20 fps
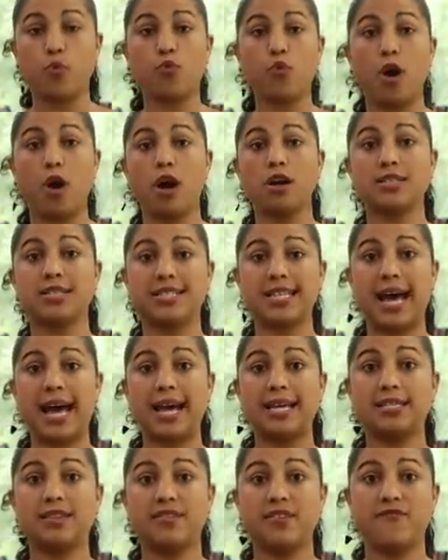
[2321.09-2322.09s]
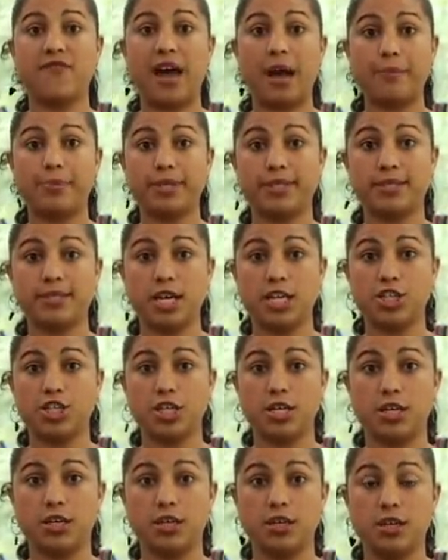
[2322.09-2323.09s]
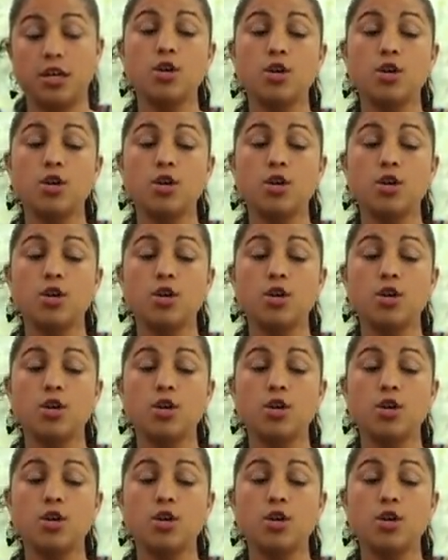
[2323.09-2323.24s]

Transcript: wrong sides of the fabrics touching.